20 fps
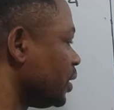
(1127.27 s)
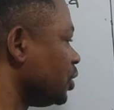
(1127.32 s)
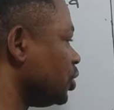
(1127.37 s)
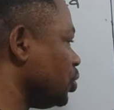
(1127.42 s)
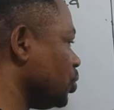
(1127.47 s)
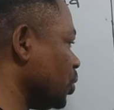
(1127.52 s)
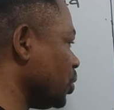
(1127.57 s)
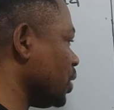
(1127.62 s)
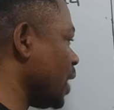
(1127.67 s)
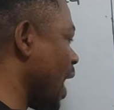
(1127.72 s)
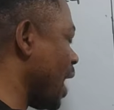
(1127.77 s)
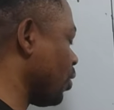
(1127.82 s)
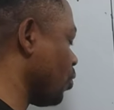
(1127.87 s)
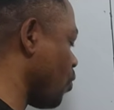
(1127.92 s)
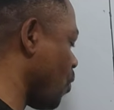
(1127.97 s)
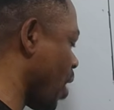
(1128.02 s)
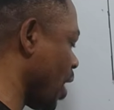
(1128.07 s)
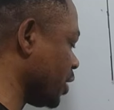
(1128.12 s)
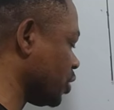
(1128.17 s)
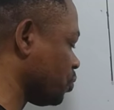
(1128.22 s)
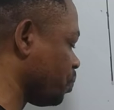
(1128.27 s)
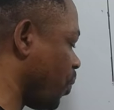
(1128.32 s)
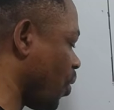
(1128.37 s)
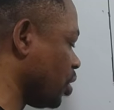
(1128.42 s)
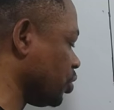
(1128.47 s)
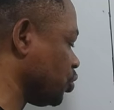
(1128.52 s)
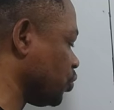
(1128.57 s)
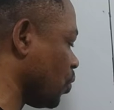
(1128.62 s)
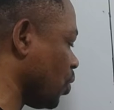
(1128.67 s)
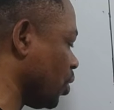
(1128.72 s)
Do likewise.
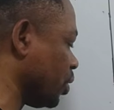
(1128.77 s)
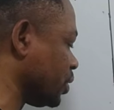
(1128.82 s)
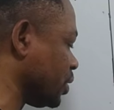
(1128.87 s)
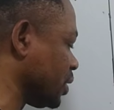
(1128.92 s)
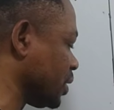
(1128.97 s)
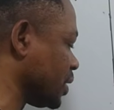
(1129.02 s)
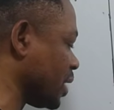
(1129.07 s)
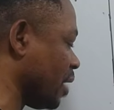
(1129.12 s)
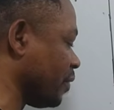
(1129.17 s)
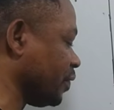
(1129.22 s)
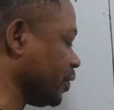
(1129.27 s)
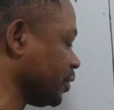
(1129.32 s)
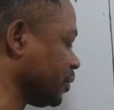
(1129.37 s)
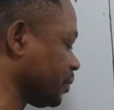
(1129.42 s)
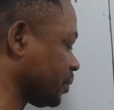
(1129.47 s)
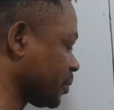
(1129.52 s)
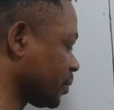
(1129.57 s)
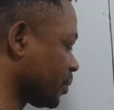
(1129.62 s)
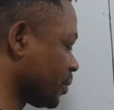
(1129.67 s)
Punch what? 7.